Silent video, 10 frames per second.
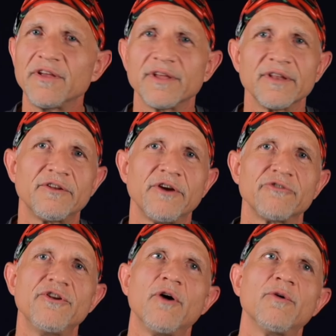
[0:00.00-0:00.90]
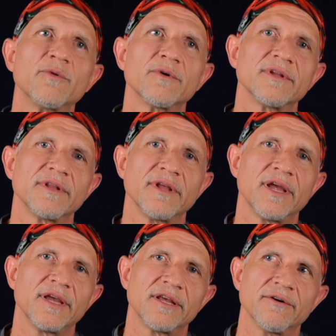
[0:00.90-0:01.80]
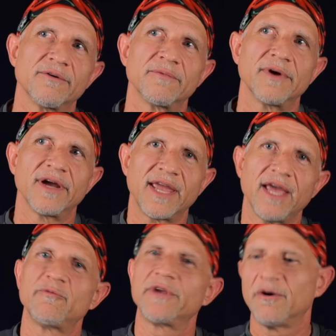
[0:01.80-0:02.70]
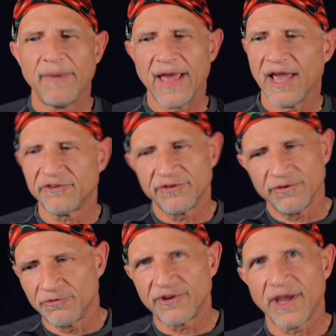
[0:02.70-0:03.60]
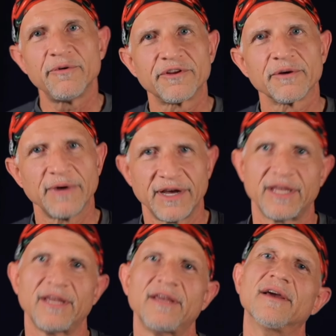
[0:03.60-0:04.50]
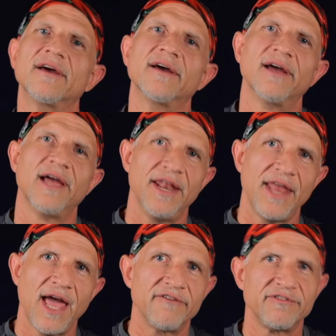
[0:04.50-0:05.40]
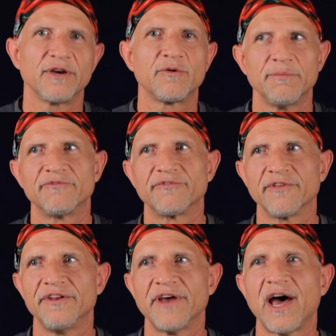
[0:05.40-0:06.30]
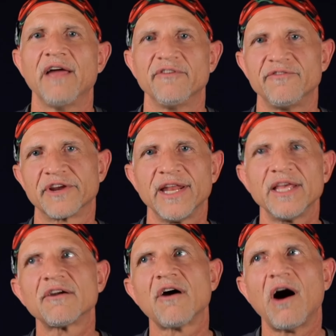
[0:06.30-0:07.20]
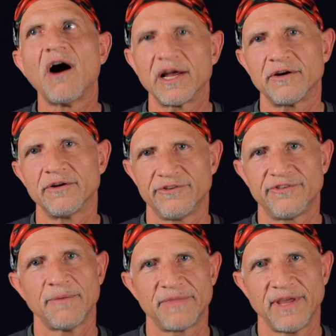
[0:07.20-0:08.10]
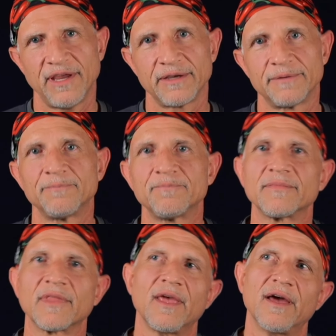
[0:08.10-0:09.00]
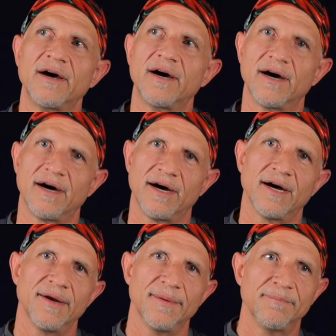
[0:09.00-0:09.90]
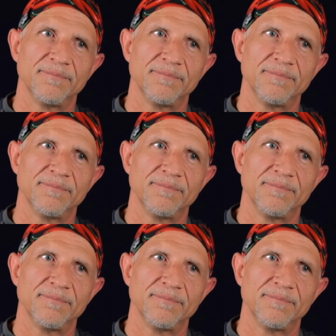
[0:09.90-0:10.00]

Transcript: there's no, again, we go back to stay with your buddy and have the equipment for the dive. If you're getting caught on something, there's